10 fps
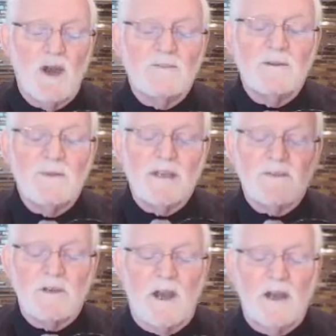of the men
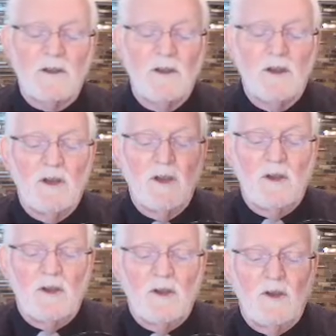of God
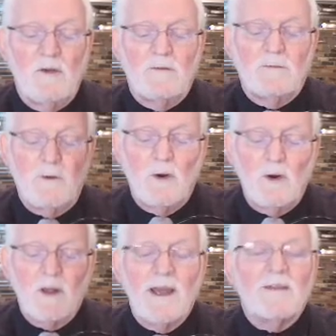who
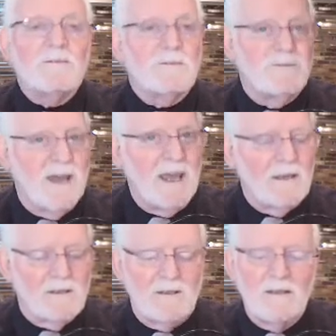fall and
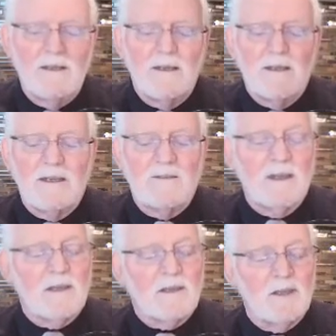fail in
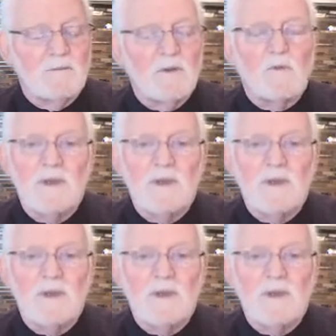their human